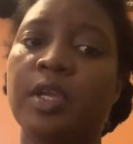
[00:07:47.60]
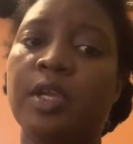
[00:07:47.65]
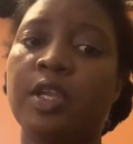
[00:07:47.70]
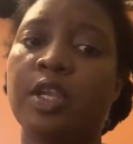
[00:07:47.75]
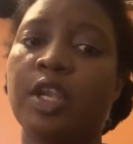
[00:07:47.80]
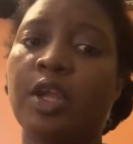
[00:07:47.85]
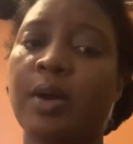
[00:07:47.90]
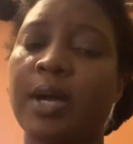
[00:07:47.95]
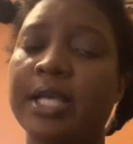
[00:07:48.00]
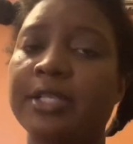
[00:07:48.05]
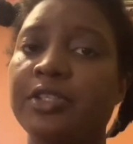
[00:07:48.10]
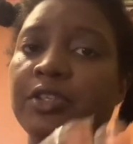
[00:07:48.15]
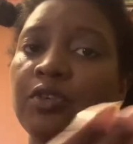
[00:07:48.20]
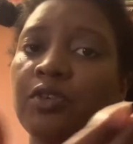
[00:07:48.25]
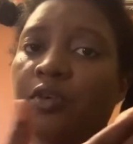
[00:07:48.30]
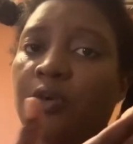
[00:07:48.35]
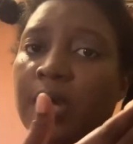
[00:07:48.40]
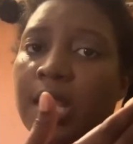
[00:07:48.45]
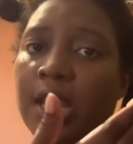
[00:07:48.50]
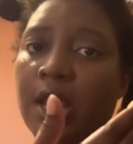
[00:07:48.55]
Now as you
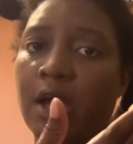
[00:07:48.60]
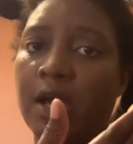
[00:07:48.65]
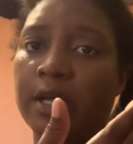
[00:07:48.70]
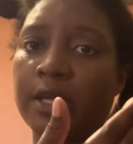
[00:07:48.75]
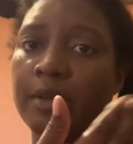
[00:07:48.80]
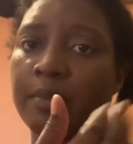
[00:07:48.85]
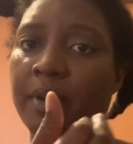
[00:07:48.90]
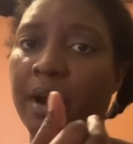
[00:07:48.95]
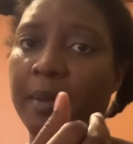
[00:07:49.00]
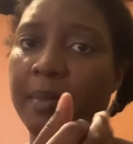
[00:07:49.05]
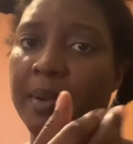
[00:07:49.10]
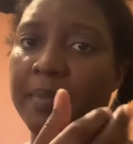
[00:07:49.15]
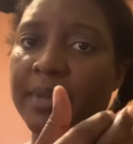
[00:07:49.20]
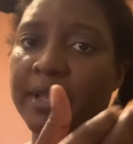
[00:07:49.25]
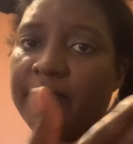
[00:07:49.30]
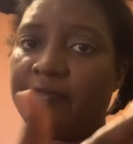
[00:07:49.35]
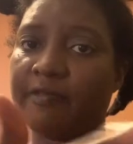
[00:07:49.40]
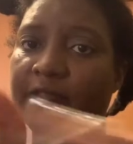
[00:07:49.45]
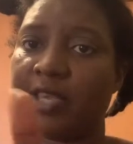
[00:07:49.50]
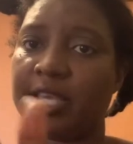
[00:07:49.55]
go along, you
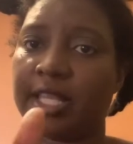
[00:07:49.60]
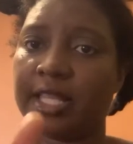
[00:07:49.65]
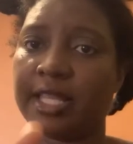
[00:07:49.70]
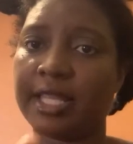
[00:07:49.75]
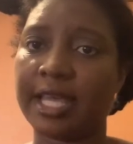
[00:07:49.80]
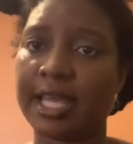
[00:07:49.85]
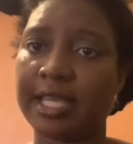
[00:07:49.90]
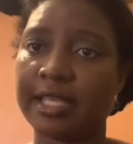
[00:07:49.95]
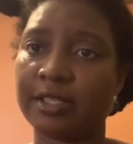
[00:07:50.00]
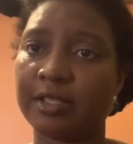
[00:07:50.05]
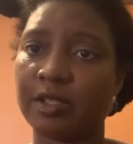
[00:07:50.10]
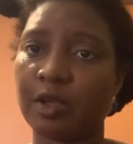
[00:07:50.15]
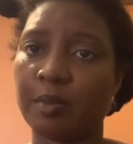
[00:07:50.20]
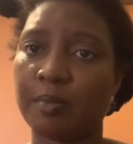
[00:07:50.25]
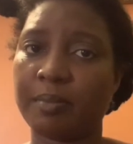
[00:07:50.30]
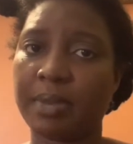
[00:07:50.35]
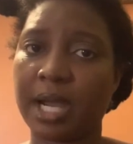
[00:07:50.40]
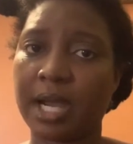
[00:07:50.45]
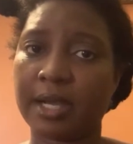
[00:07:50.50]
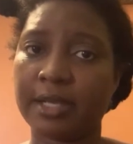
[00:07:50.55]
probably feel like some
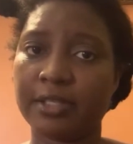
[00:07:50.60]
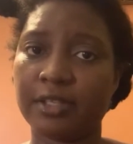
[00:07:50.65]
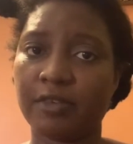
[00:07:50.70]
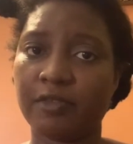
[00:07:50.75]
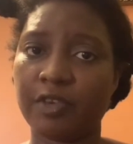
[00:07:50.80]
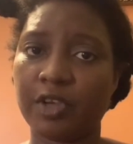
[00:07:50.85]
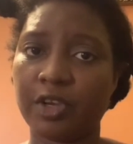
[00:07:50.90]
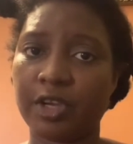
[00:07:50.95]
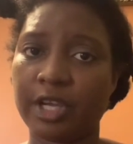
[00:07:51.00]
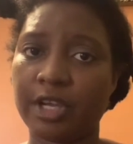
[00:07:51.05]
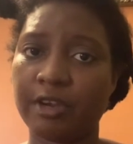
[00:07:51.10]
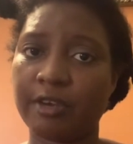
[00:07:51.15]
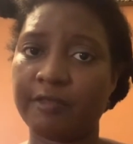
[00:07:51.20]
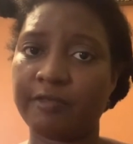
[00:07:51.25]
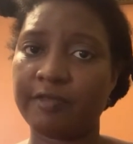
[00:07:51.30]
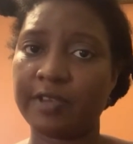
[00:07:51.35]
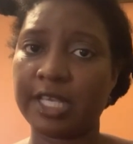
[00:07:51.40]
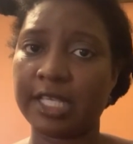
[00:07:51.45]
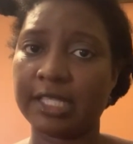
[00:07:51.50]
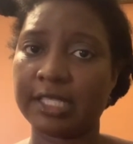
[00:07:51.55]
part of your hair
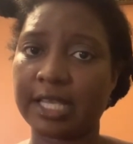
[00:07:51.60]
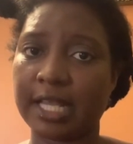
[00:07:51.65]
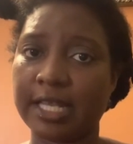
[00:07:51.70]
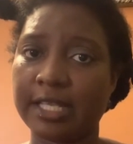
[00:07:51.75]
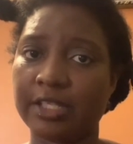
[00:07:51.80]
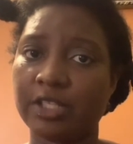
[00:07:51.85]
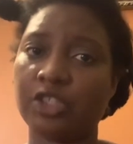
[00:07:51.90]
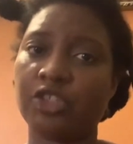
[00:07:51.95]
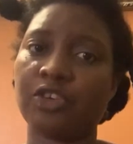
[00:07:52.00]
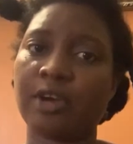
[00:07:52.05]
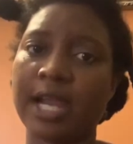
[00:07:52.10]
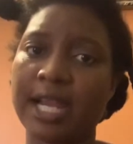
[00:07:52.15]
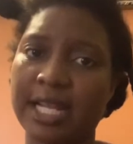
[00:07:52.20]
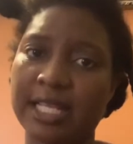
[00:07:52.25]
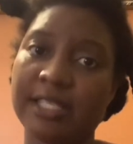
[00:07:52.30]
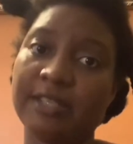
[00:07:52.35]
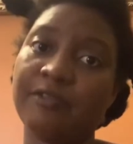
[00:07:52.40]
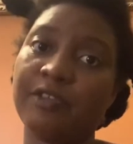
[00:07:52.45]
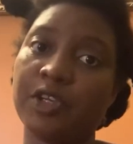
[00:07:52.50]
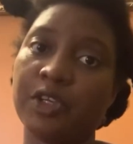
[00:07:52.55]
feels a little dry.
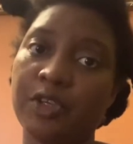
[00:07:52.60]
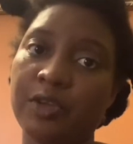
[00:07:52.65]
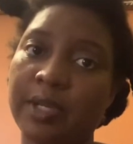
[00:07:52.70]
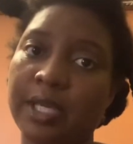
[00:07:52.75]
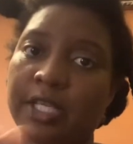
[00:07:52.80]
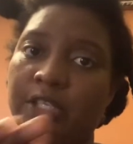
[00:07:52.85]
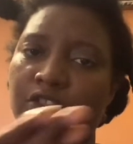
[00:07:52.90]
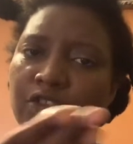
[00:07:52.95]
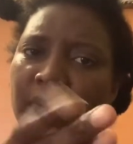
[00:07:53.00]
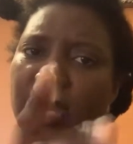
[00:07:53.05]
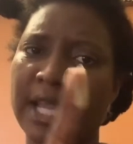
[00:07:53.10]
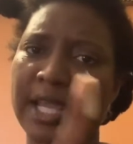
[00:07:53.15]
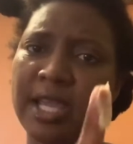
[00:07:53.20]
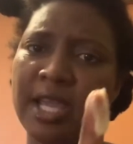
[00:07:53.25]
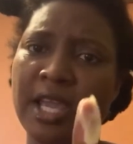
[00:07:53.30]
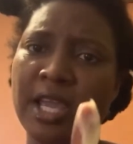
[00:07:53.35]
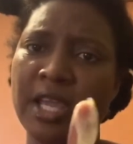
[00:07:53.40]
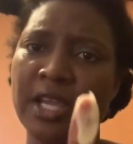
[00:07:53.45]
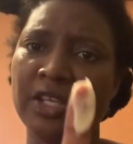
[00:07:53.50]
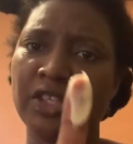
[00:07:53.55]
That's if you're doing it dry.
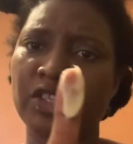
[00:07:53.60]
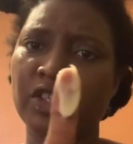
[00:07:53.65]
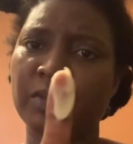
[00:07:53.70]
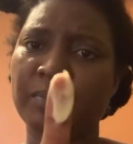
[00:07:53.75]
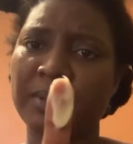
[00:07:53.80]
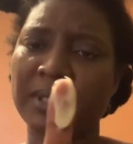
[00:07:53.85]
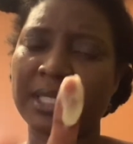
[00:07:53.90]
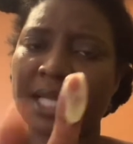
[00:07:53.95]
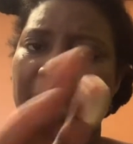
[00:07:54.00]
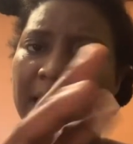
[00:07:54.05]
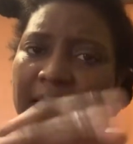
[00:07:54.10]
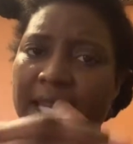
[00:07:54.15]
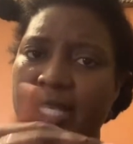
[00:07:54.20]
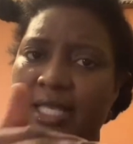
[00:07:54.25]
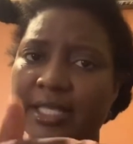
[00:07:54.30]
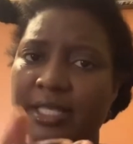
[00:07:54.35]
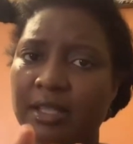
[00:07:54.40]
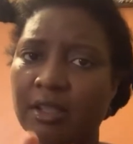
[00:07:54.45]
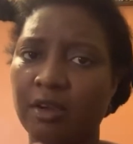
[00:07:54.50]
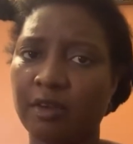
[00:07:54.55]
Just put a
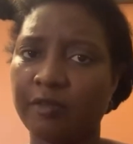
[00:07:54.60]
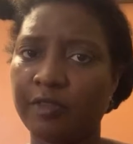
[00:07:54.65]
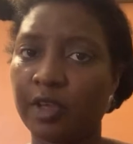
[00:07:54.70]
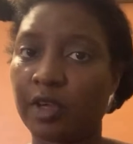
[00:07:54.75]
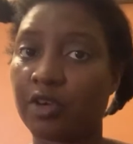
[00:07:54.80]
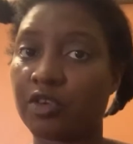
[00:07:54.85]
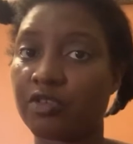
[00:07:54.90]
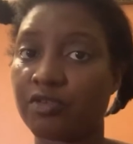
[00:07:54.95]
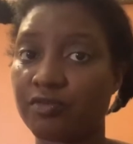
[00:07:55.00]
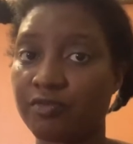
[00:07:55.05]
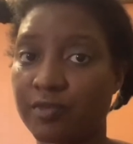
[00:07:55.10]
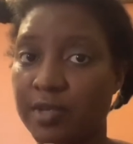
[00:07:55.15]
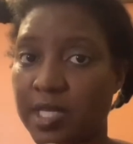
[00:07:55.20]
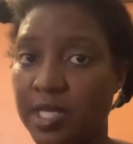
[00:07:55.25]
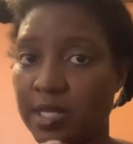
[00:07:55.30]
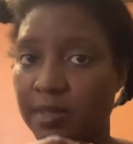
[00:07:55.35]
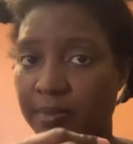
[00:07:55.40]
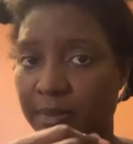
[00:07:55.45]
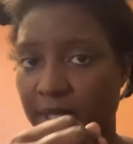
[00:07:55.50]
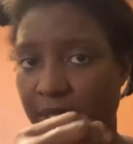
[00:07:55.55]
little of the
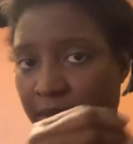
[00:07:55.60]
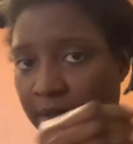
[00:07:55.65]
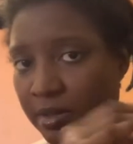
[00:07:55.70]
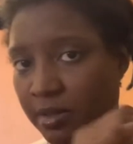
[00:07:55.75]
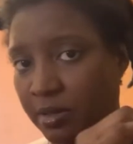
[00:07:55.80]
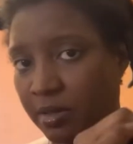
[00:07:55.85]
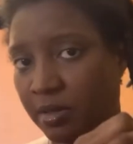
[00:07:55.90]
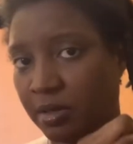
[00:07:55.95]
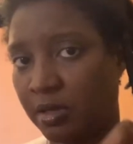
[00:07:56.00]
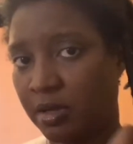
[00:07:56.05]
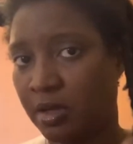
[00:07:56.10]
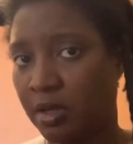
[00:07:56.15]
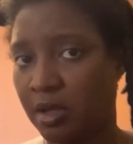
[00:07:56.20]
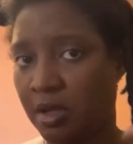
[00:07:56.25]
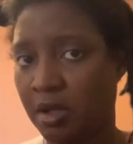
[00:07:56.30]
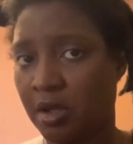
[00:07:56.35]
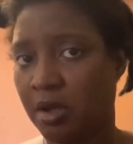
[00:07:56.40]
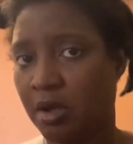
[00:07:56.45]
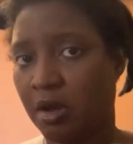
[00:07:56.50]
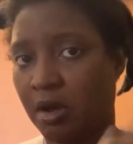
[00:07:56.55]
cream
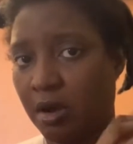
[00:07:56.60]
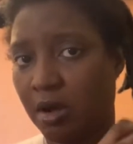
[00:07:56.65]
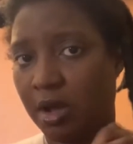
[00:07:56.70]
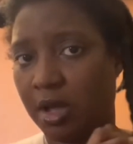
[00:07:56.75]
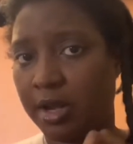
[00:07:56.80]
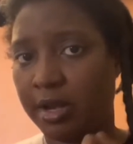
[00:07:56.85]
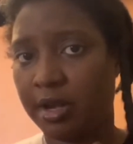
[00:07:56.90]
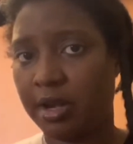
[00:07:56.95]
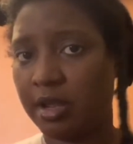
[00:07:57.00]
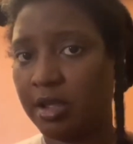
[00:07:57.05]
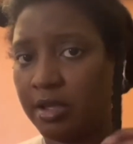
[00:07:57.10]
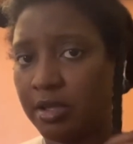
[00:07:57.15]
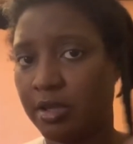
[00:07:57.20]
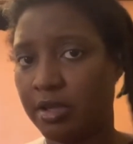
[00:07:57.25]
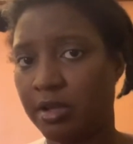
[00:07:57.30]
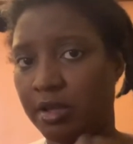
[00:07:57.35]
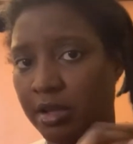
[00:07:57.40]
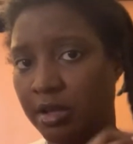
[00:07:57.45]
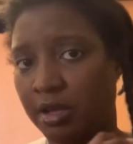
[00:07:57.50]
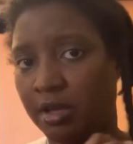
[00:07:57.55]
on
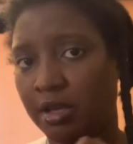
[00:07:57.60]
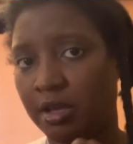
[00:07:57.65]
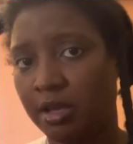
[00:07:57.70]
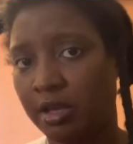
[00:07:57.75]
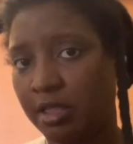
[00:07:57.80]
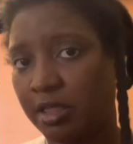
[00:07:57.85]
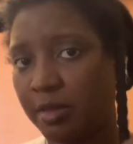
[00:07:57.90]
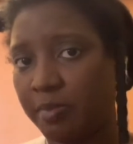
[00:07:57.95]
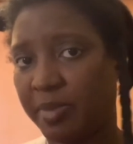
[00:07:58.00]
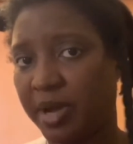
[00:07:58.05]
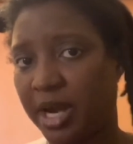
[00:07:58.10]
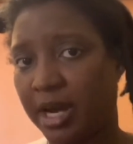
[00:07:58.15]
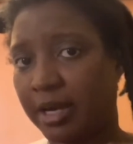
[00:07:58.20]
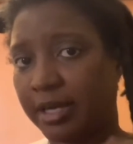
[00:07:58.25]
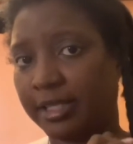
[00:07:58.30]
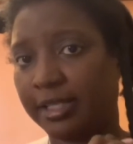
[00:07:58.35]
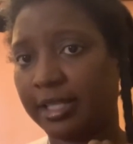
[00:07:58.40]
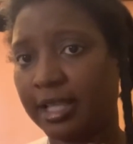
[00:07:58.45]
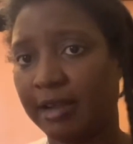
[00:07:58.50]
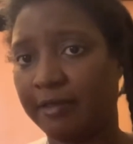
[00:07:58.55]
the
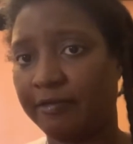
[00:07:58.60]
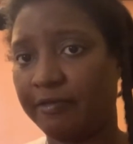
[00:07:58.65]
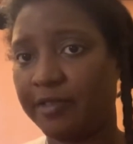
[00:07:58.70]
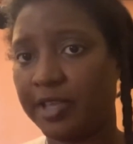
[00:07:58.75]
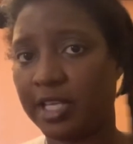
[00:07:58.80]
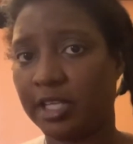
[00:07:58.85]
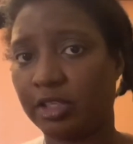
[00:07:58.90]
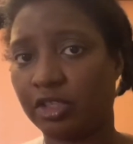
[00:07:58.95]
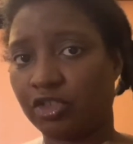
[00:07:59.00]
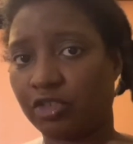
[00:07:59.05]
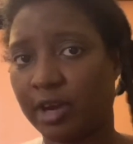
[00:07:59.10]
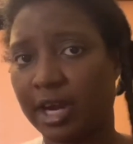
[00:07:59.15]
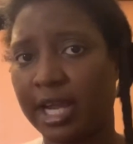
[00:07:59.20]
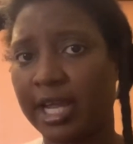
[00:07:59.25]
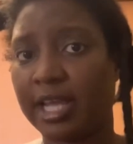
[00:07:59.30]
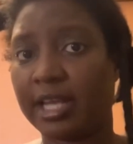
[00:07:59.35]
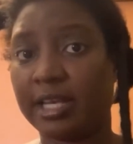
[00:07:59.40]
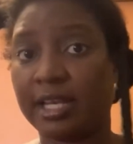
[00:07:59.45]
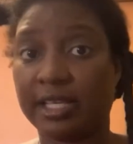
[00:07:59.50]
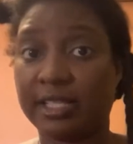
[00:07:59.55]
parts that feel dry,
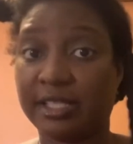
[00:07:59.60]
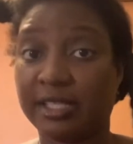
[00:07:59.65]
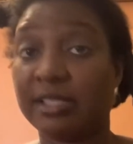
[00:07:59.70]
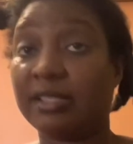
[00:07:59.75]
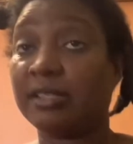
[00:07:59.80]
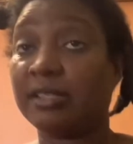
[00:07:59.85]
and that's